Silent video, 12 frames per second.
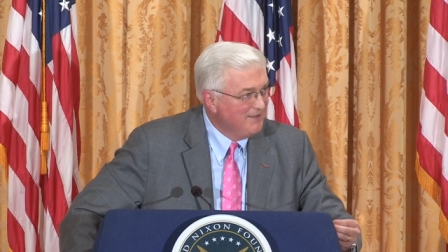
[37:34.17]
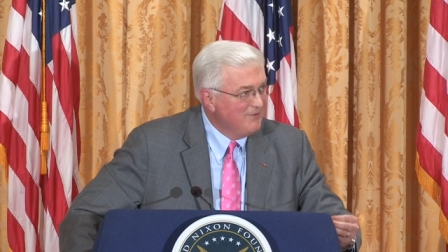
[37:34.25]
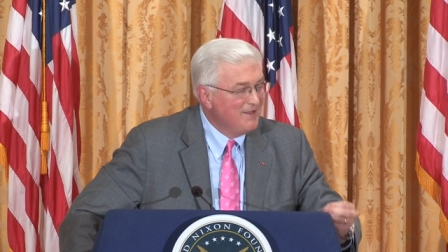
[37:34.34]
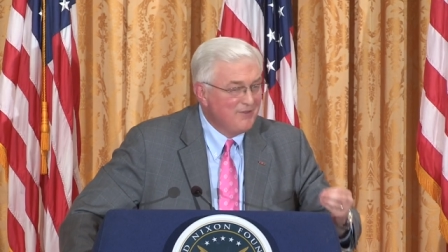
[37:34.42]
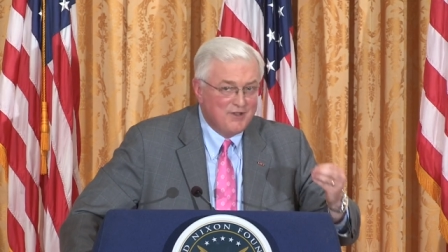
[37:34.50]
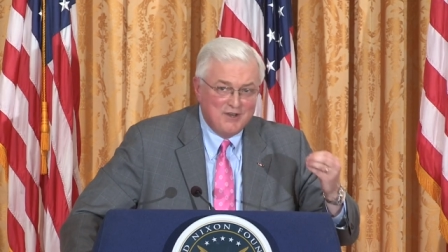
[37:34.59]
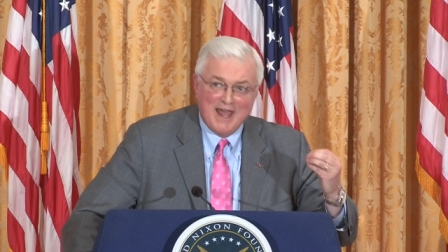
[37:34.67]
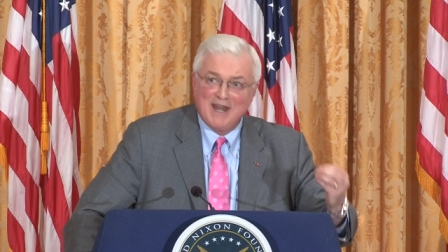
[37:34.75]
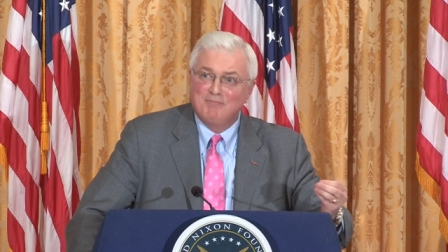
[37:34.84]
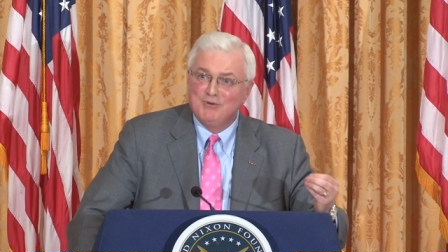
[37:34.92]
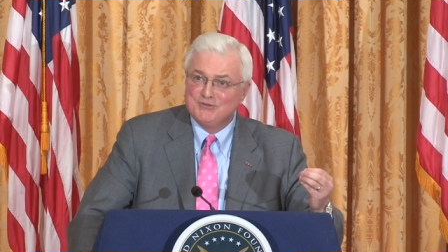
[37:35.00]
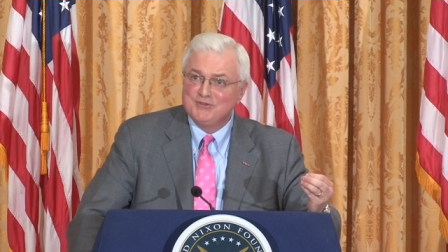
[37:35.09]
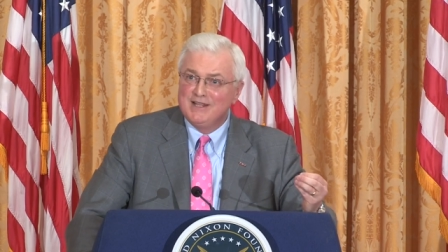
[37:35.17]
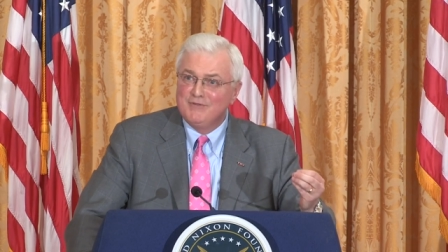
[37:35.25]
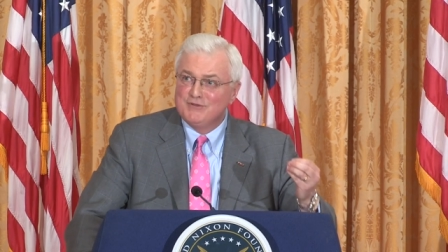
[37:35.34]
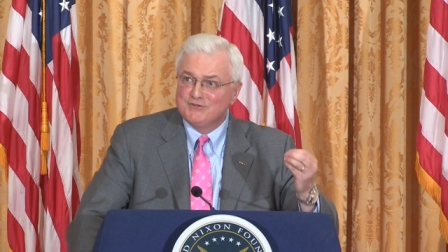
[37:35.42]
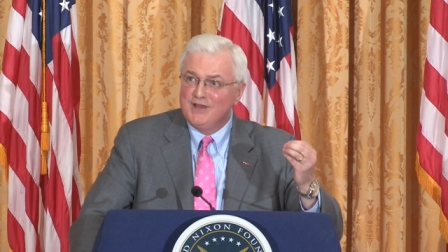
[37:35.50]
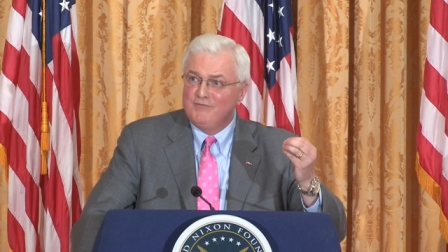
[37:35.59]
The, the 90%
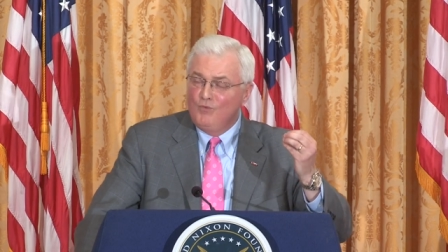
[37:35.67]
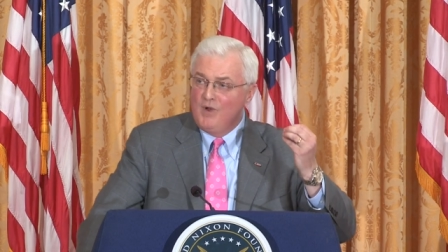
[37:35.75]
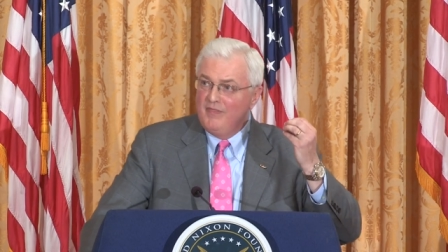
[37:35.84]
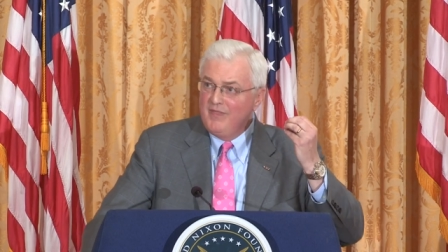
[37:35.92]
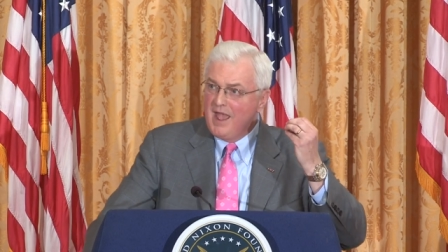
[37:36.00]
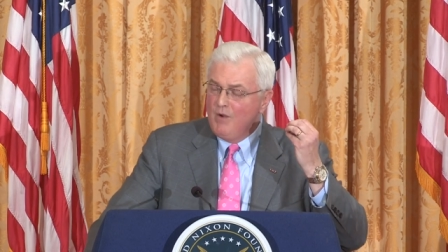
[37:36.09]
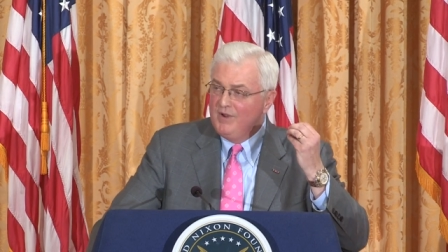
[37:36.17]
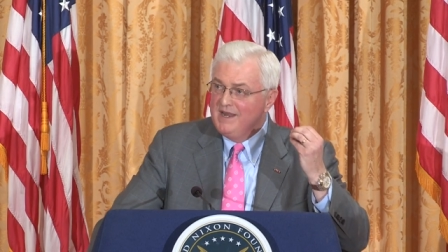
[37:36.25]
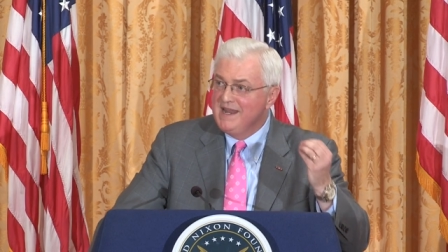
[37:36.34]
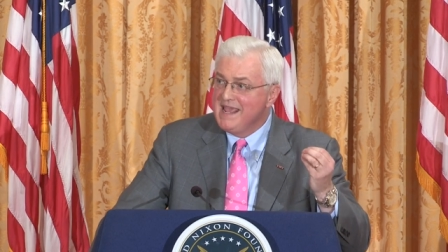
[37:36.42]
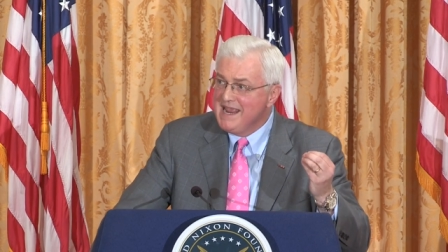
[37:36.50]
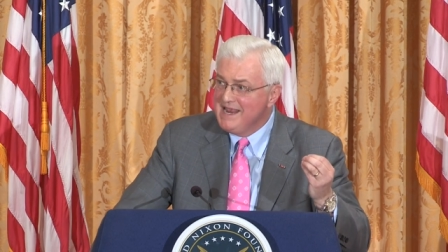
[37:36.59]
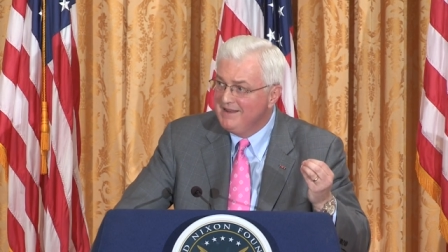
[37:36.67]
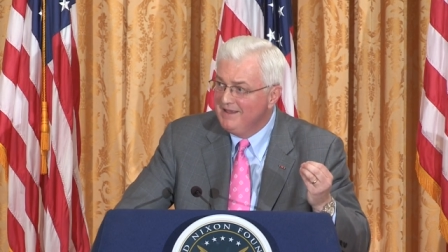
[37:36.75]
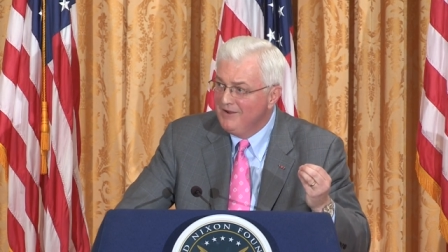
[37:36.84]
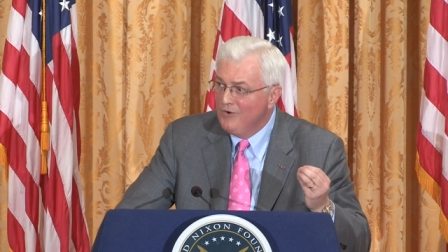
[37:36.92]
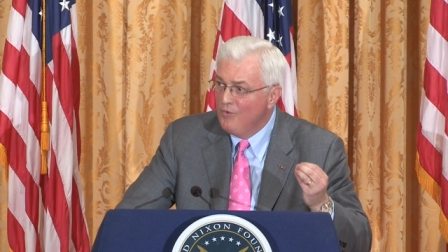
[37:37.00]
of the stuff that we need,